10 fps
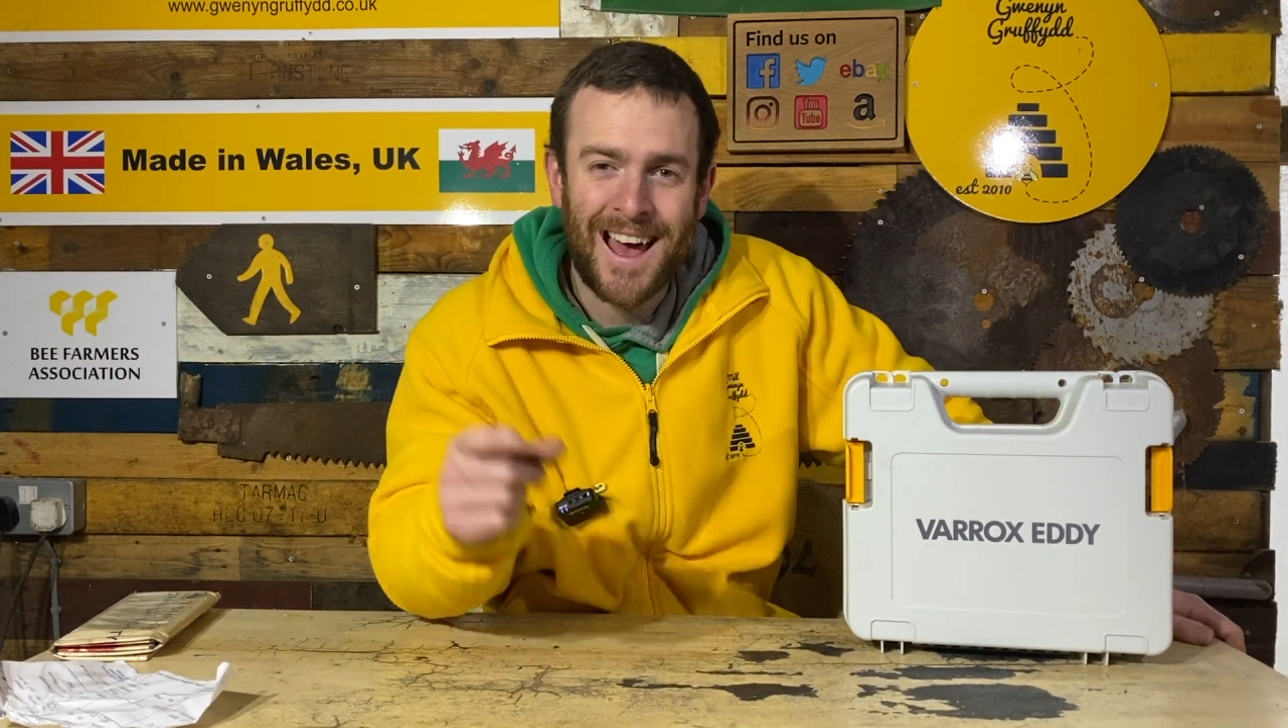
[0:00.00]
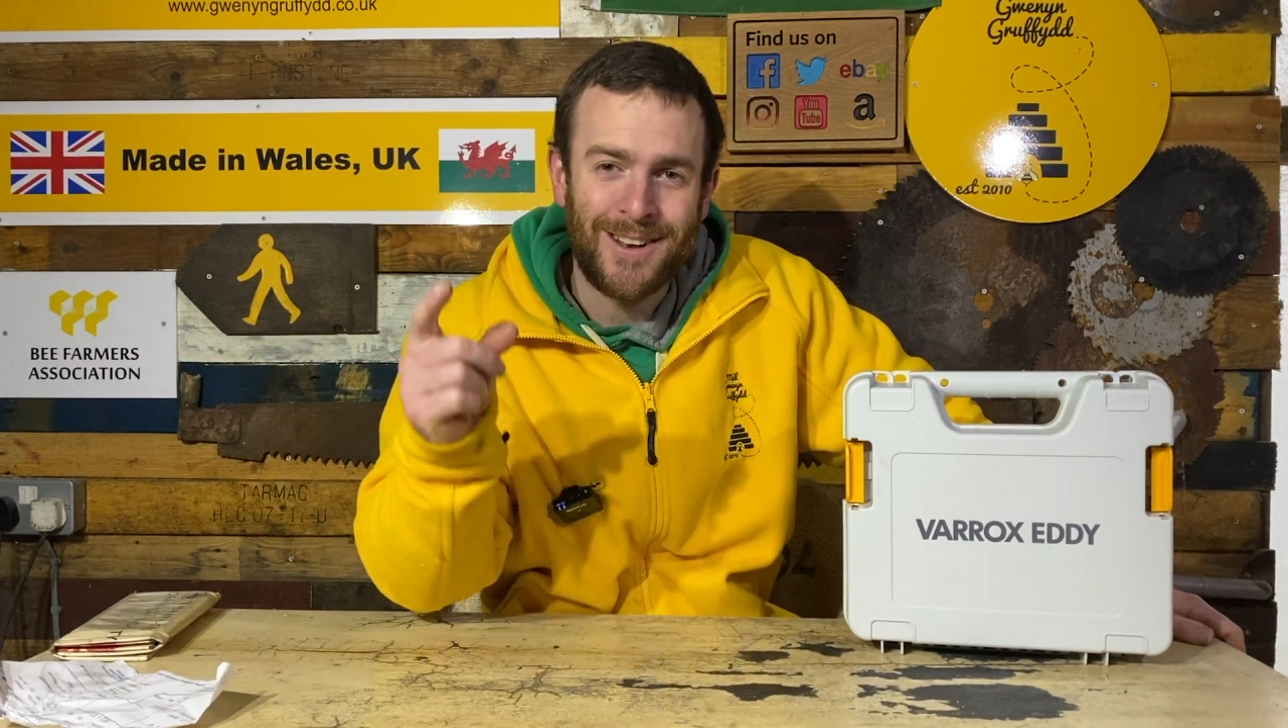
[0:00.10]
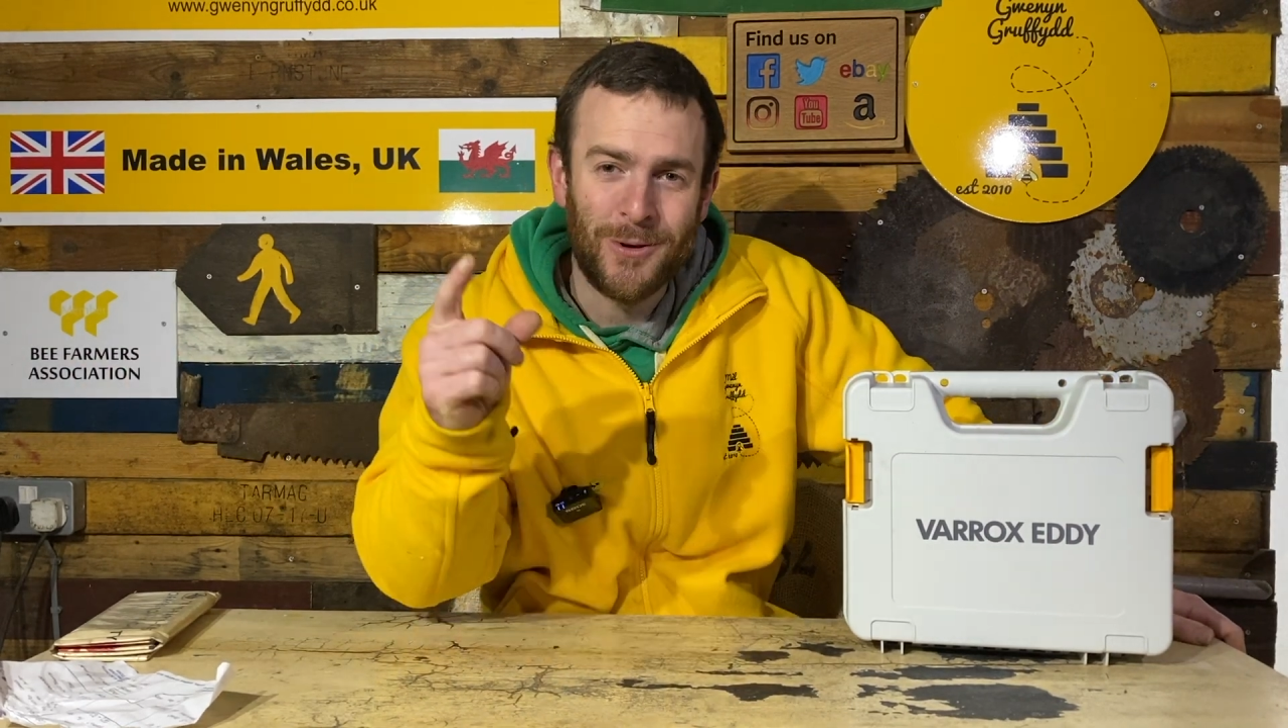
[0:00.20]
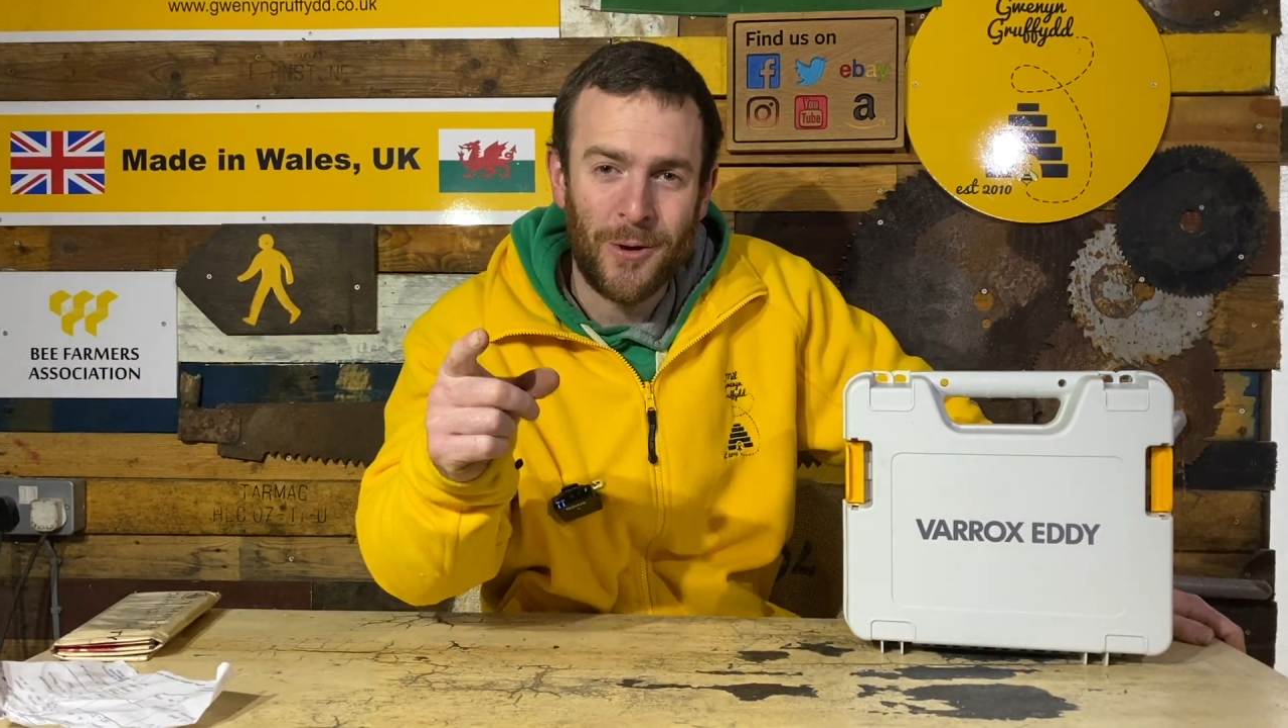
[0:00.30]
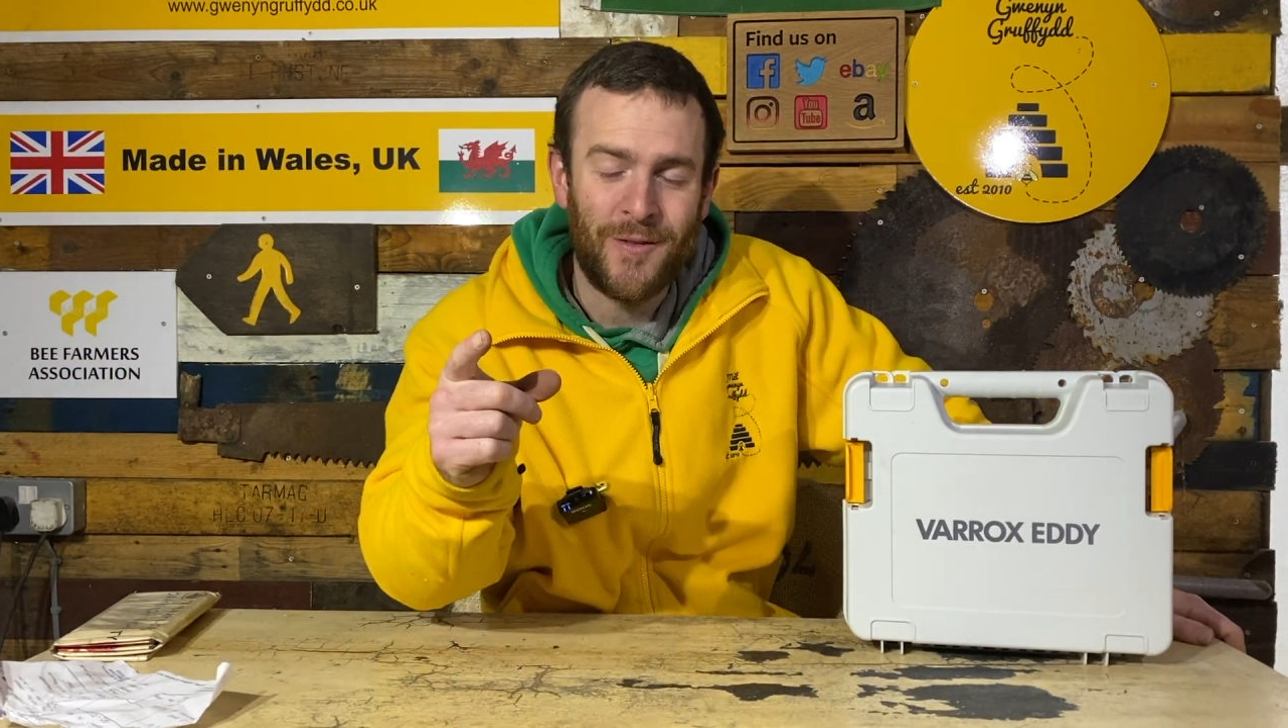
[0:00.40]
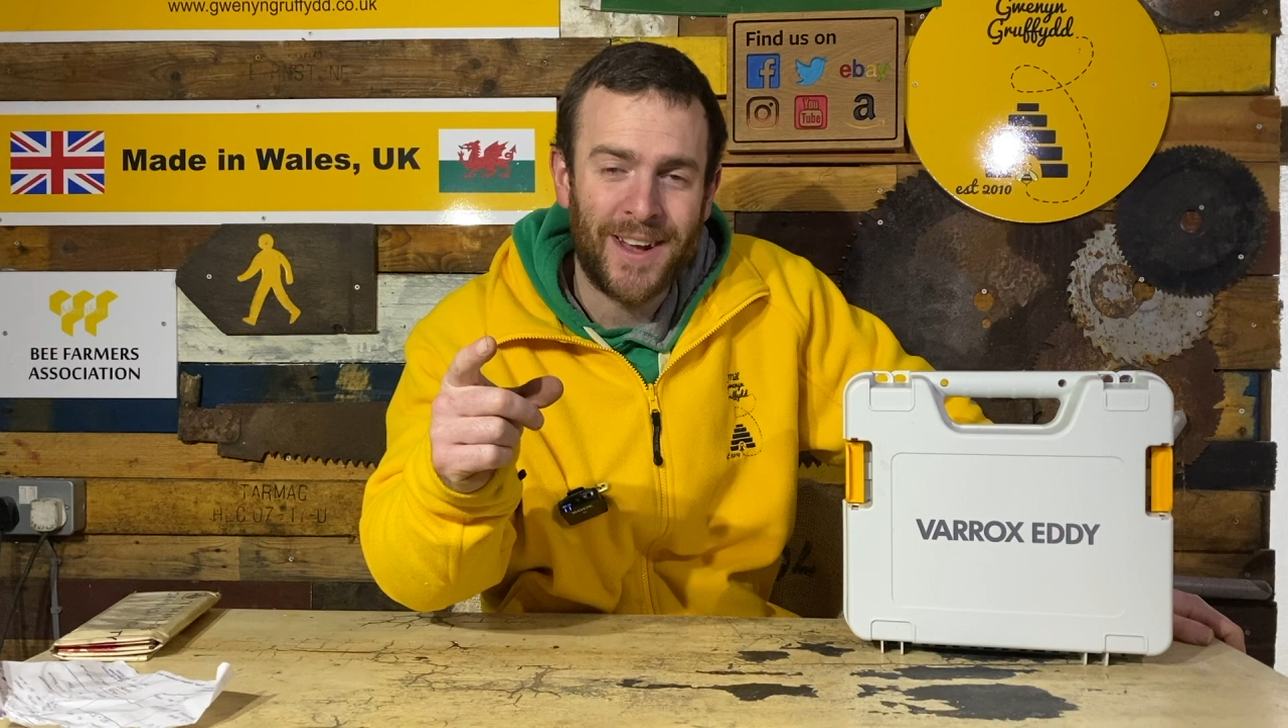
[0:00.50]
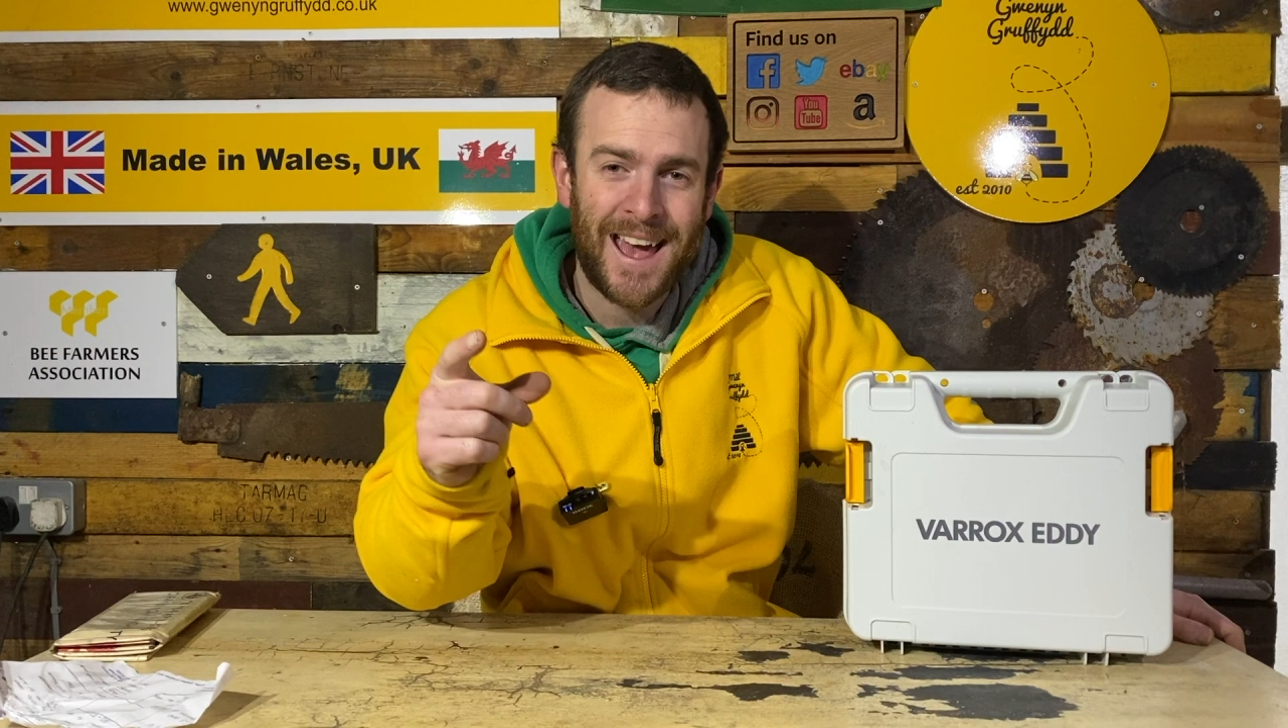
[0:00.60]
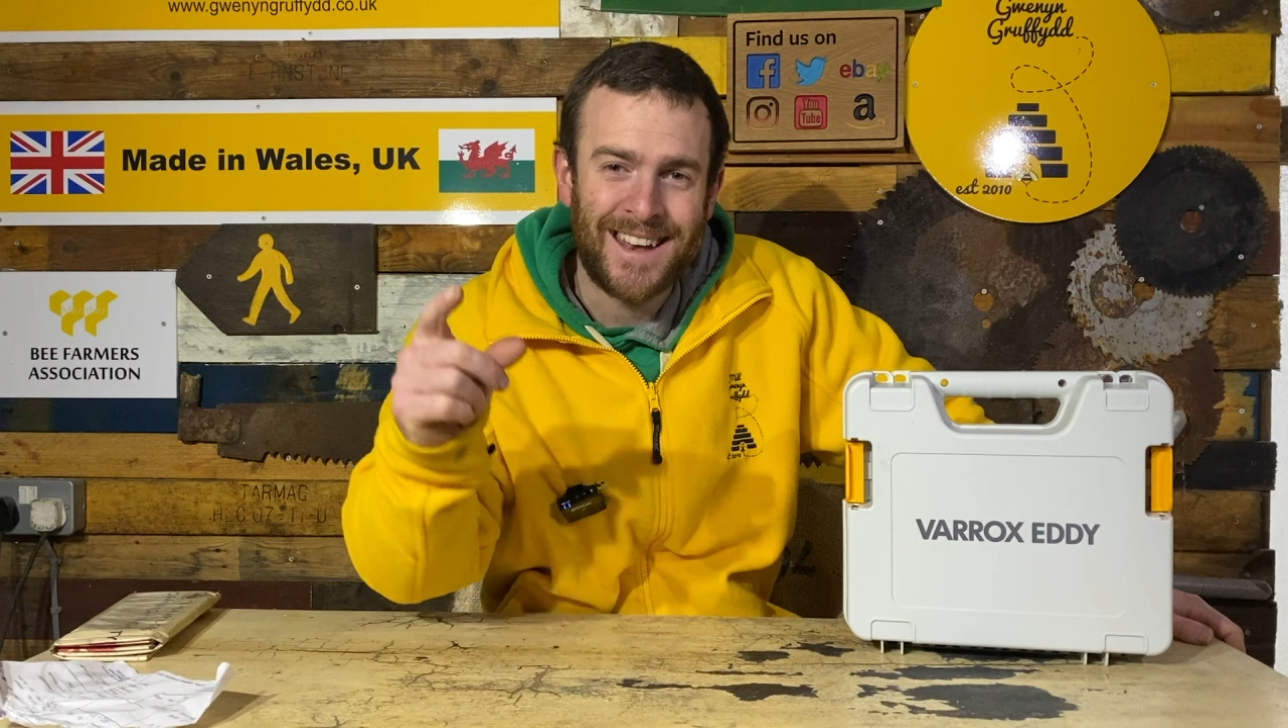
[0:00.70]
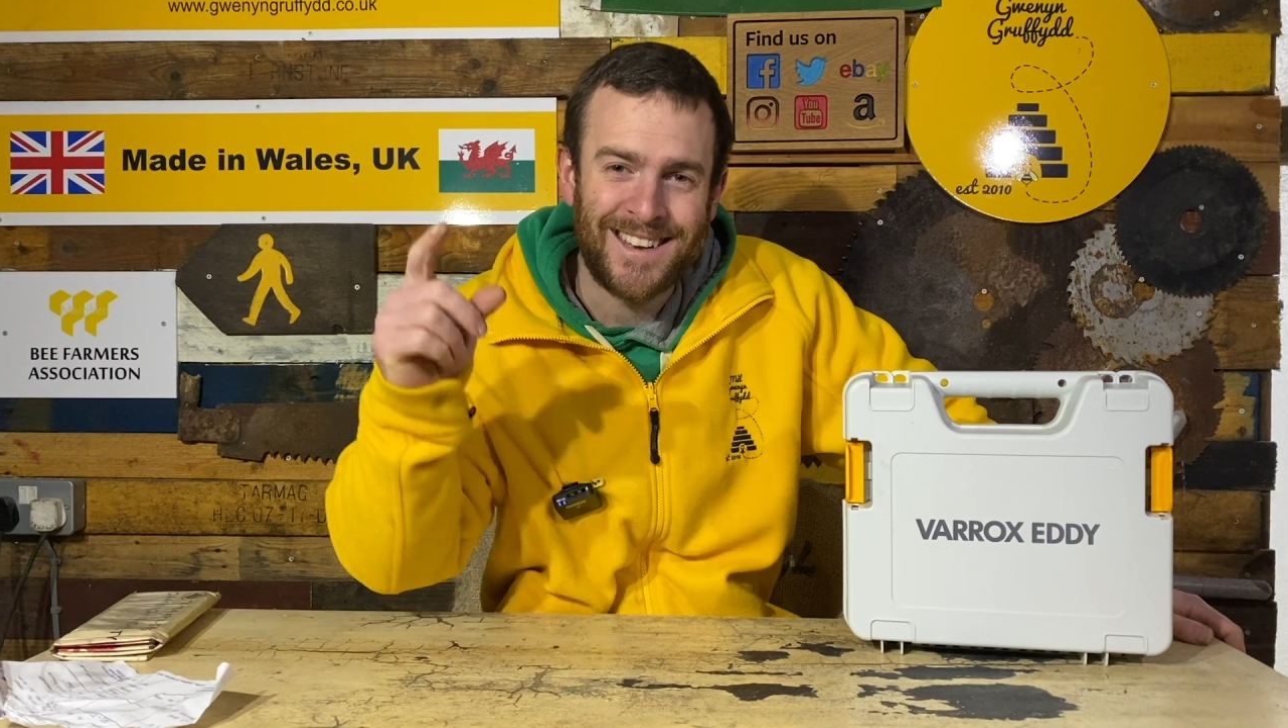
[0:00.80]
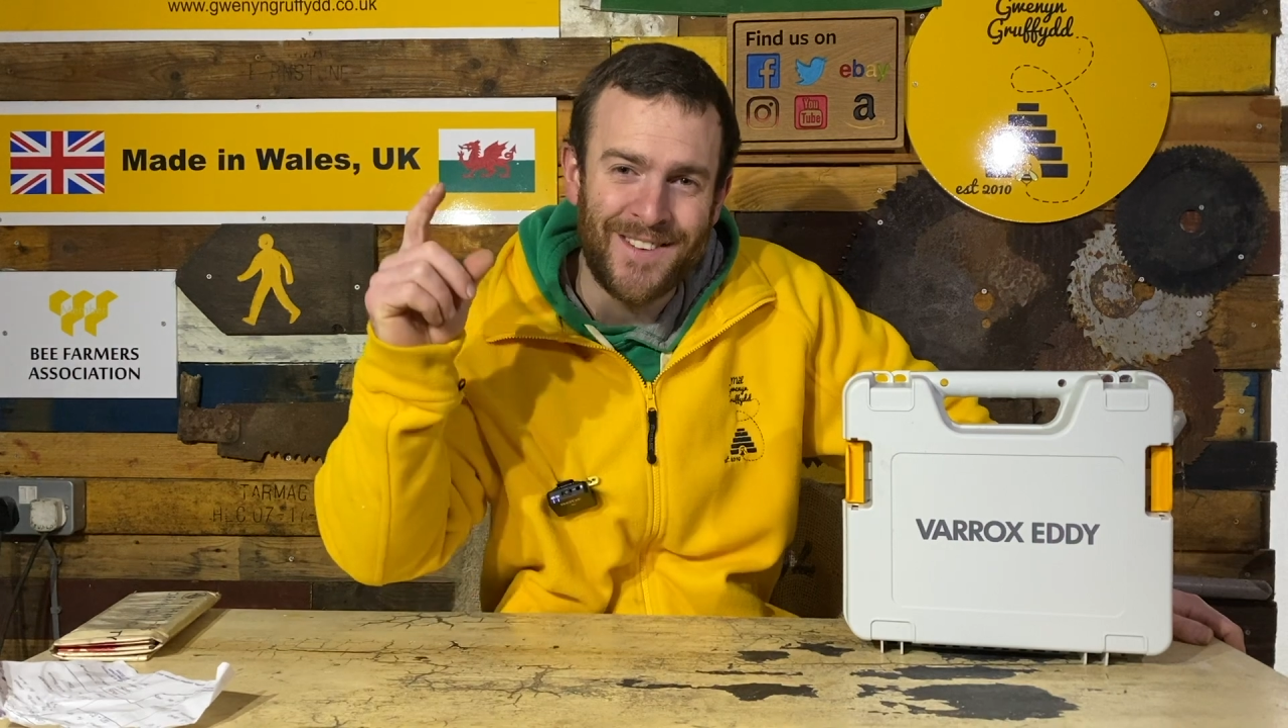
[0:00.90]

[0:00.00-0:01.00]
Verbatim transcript: And don't forget,